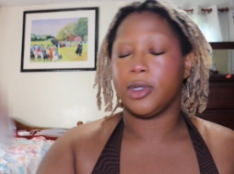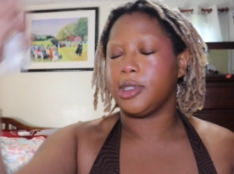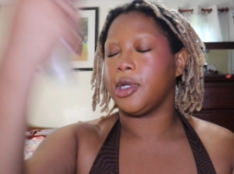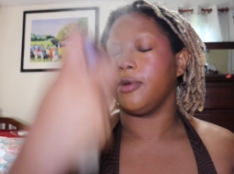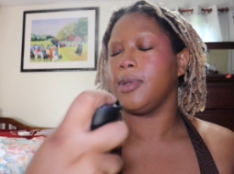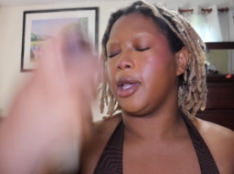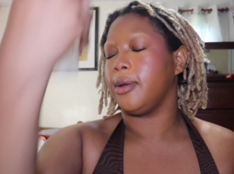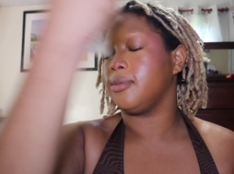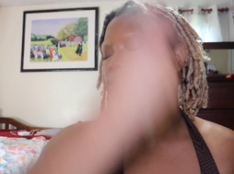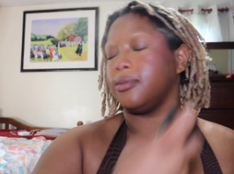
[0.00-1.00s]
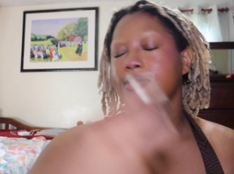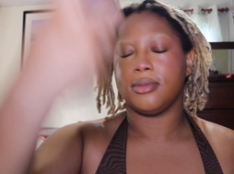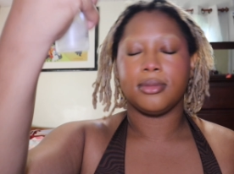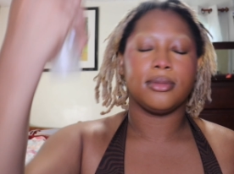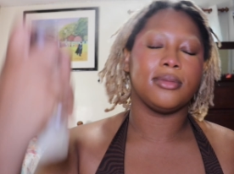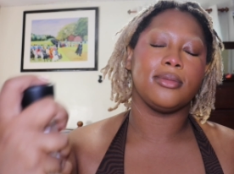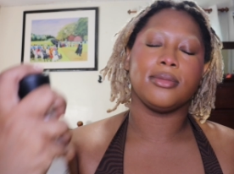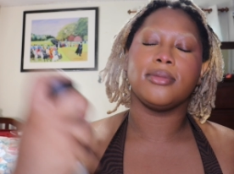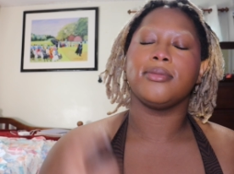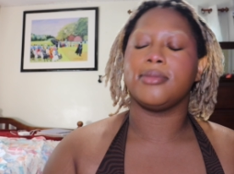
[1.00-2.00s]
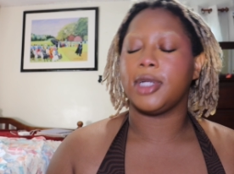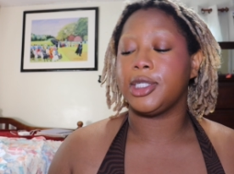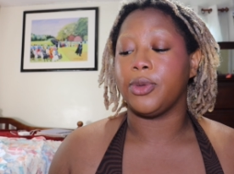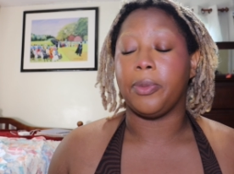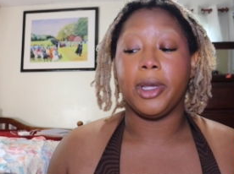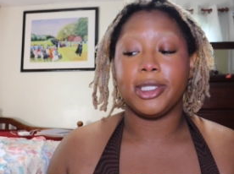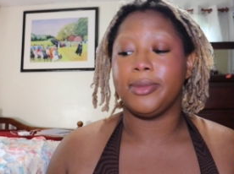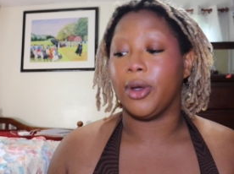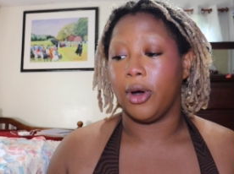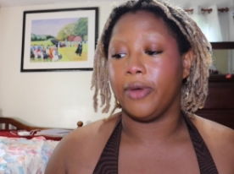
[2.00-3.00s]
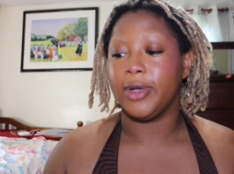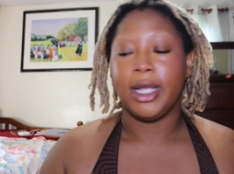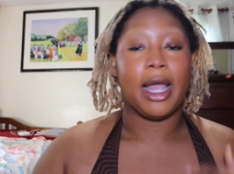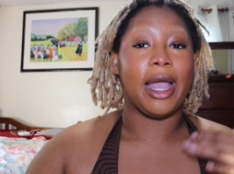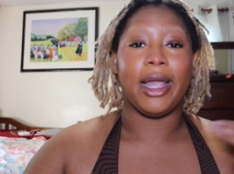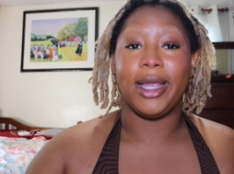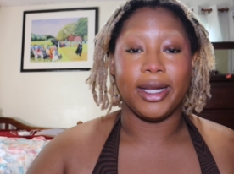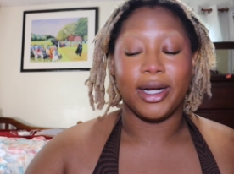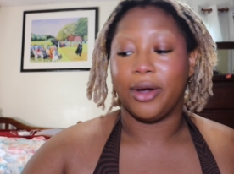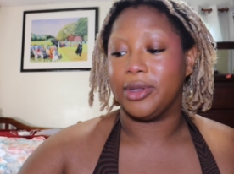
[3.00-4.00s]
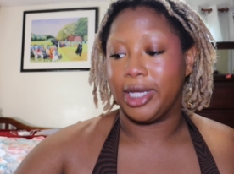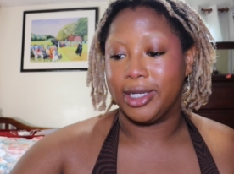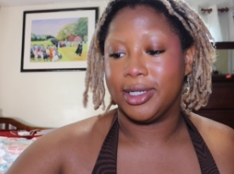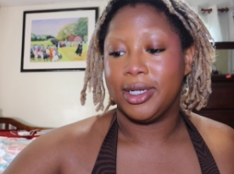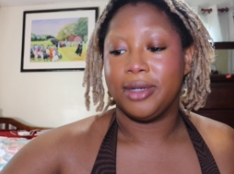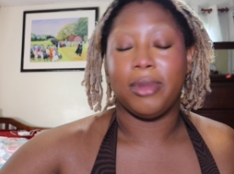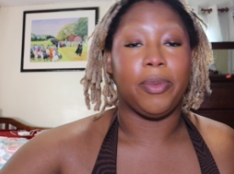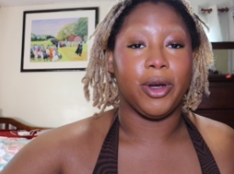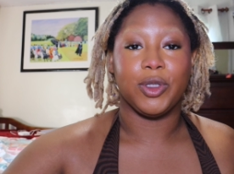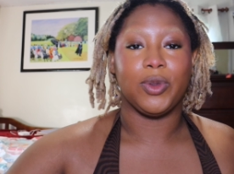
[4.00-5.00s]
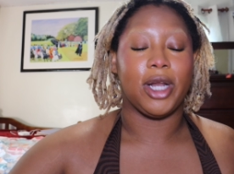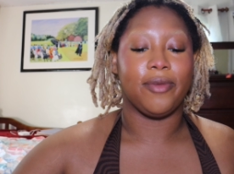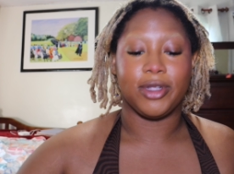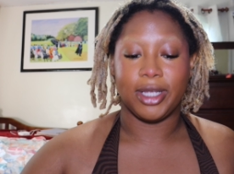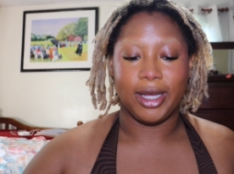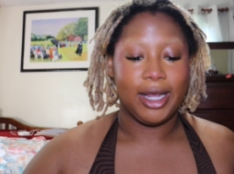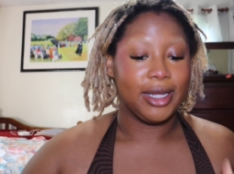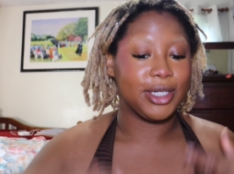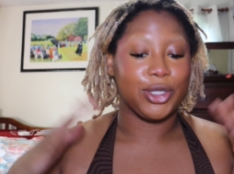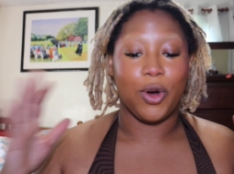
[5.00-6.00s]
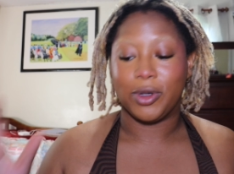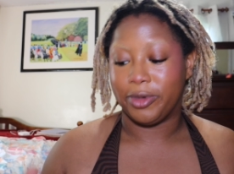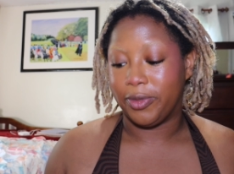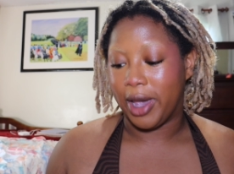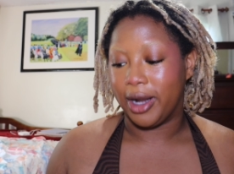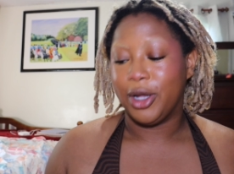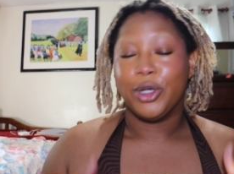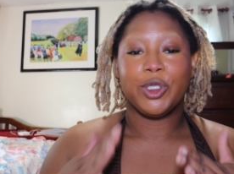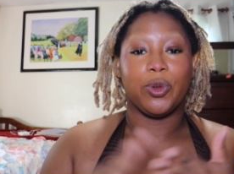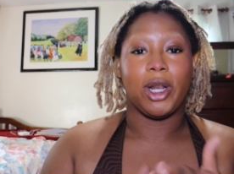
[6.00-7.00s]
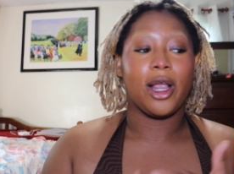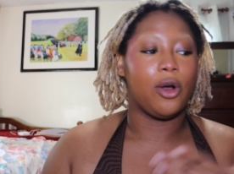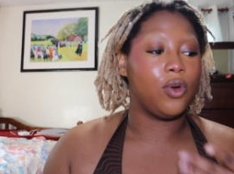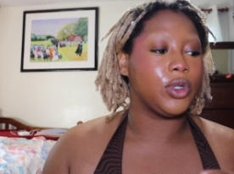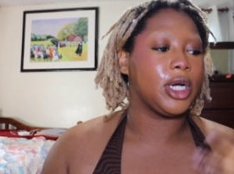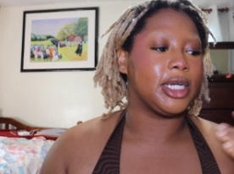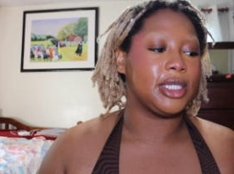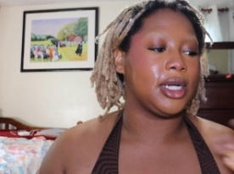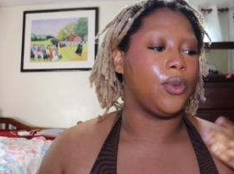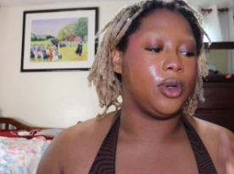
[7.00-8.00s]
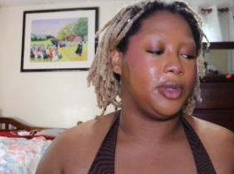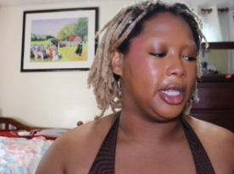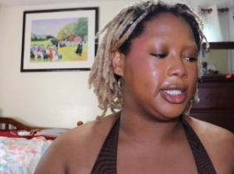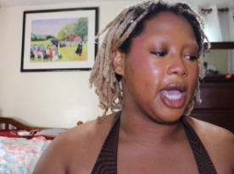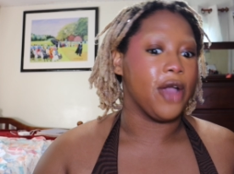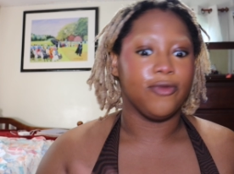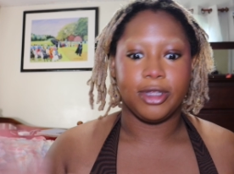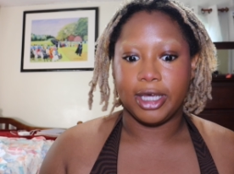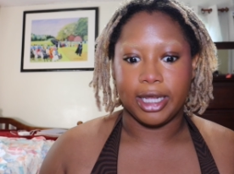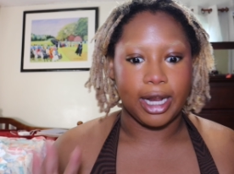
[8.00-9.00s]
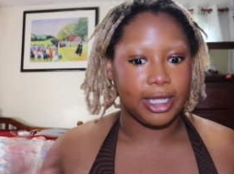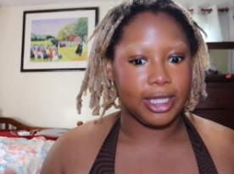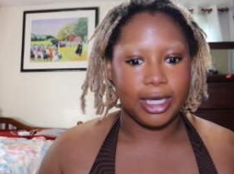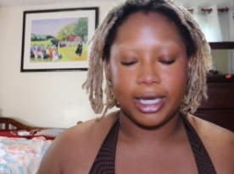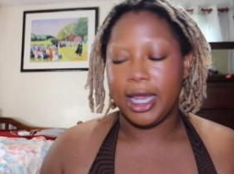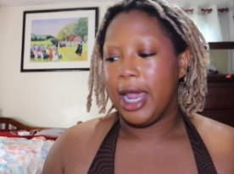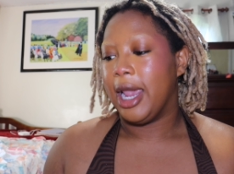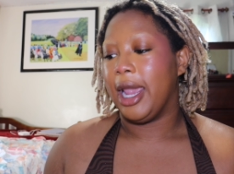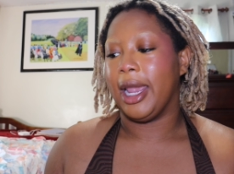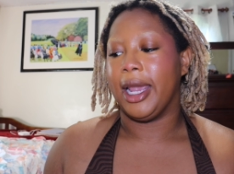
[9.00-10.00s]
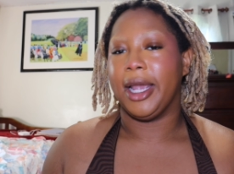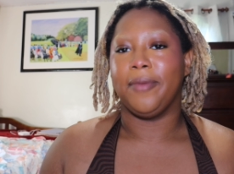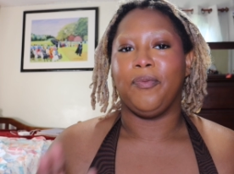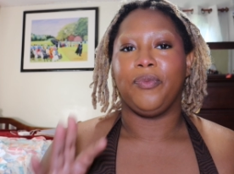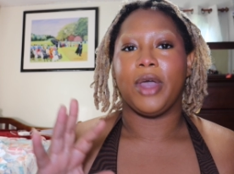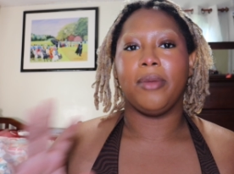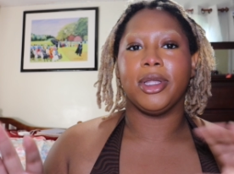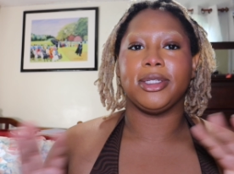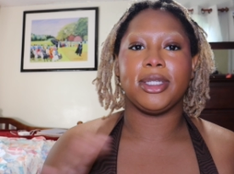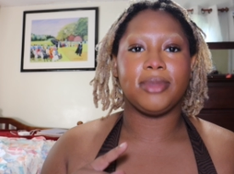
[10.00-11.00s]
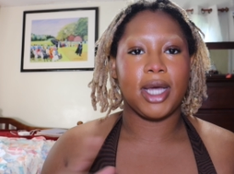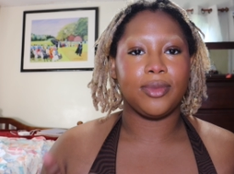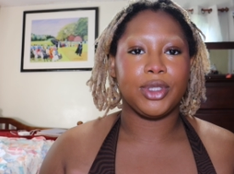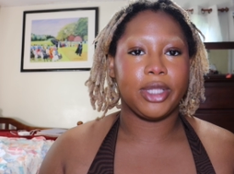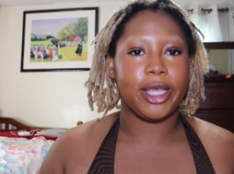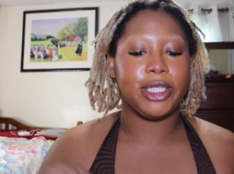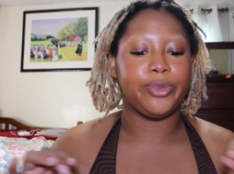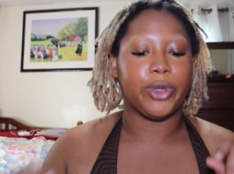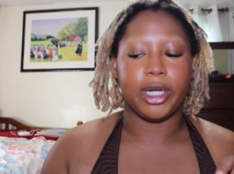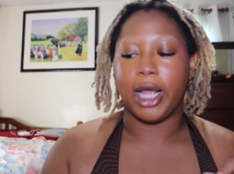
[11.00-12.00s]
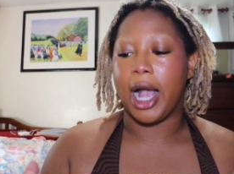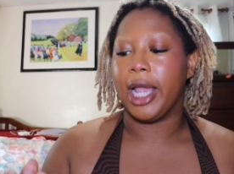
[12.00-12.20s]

were to stuff. Like, that shit would piss me off. I hated how late my parents were to everything. That shit always made me mad. So when I got older, I decided I wouldn't be late to everything and anything. And I'm late sometimes to things, but